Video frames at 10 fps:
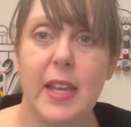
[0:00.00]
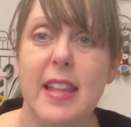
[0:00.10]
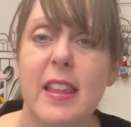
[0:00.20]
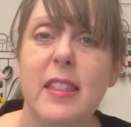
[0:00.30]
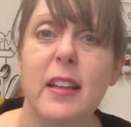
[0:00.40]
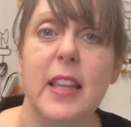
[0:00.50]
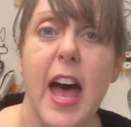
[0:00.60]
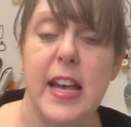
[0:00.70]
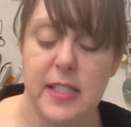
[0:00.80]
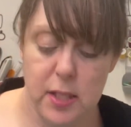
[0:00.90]
And then the
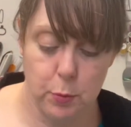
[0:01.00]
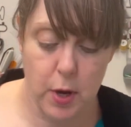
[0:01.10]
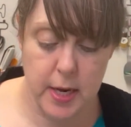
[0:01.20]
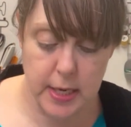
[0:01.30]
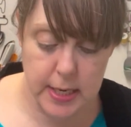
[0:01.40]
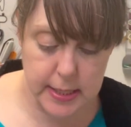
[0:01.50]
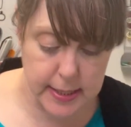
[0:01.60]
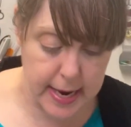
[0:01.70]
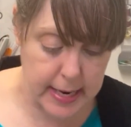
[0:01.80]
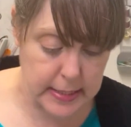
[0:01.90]
last one is
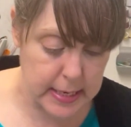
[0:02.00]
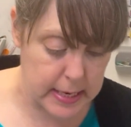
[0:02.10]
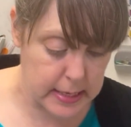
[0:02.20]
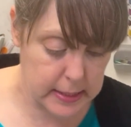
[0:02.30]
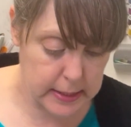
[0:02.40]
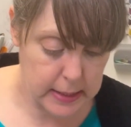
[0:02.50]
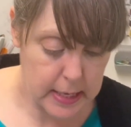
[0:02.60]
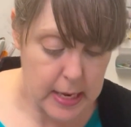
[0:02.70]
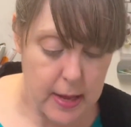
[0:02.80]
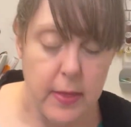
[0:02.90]
a knit
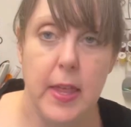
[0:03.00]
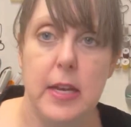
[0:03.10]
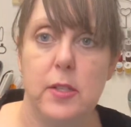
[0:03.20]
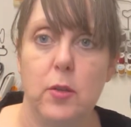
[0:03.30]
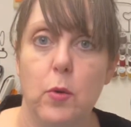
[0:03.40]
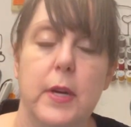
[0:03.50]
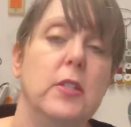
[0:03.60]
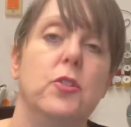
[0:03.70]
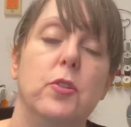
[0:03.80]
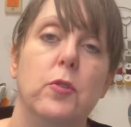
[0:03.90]
that is
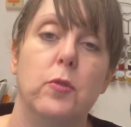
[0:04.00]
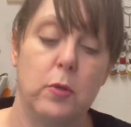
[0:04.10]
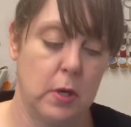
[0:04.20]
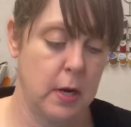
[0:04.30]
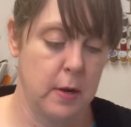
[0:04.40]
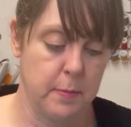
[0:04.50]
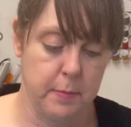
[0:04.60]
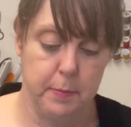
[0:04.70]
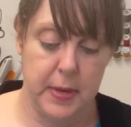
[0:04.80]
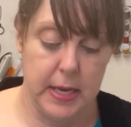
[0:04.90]
going to
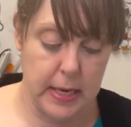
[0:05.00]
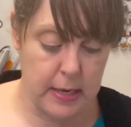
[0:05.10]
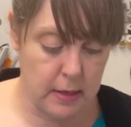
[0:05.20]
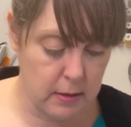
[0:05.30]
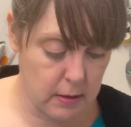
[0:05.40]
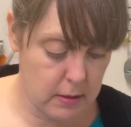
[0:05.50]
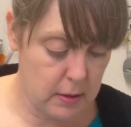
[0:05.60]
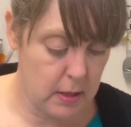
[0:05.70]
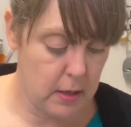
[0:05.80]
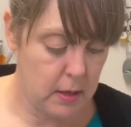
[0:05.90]
be in
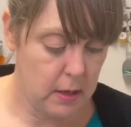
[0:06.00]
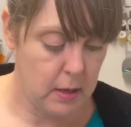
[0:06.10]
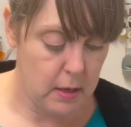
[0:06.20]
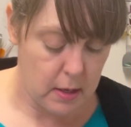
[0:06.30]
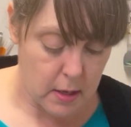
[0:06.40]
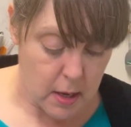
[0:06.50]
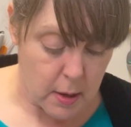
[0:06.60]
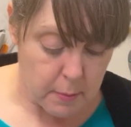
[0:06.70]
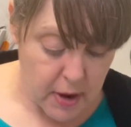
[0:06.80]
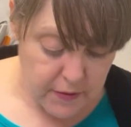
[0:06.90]

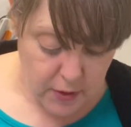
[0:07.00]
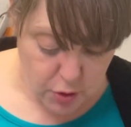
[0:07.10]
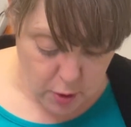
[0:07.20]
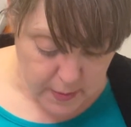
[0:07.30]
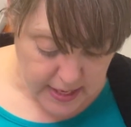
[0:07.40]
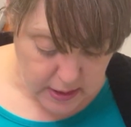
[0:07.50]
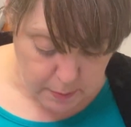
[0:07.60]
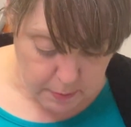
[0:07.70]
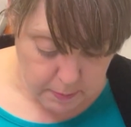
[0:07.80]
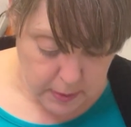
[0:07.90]
my future makes
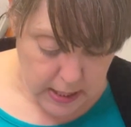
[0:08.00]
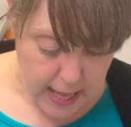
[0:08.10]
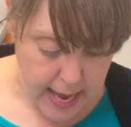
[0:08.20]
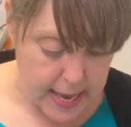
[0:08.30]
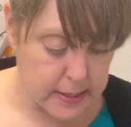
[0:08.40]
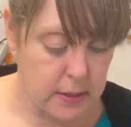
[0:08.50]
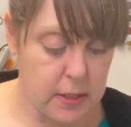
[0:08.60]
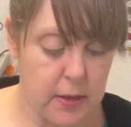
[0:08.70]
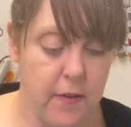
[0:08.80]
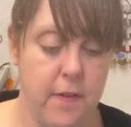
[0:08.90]

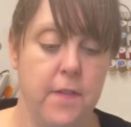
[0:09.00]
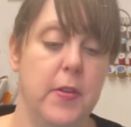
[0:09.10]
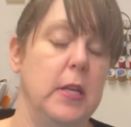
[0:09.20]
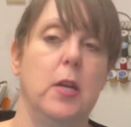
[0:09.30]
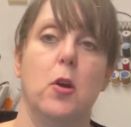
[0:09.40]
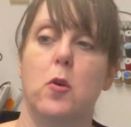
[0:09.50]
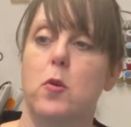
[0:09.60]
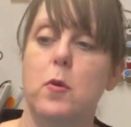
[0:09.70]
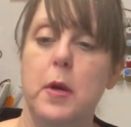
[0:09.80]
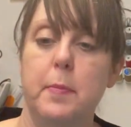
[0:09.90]
plans
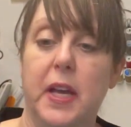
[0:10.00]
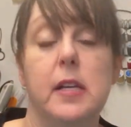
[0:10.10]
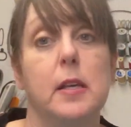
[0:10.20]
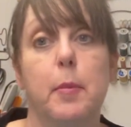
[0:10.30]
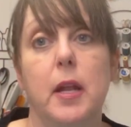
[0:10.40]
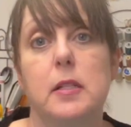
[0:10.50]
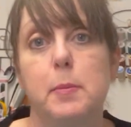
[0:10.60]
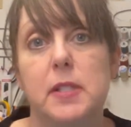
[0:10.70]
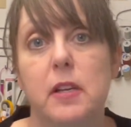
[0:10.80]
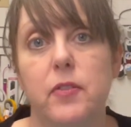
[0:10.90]
video, because I bought it
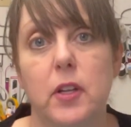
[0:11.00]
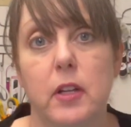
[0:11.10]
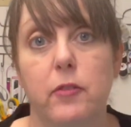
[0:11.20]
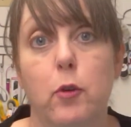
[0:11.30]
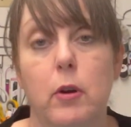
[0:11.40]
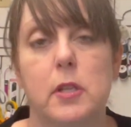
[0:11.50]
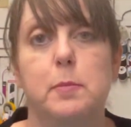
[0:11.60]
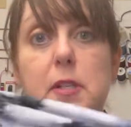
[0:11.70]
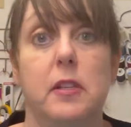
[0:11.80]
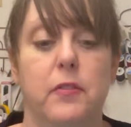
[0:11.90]
specifically for a
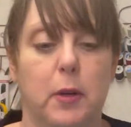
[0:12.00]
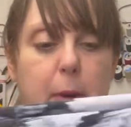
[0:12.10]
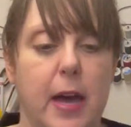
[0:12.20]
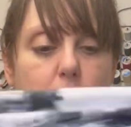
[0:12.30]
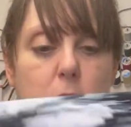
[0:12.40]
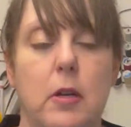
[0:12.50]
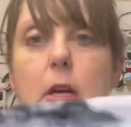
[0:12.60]
specific pattern.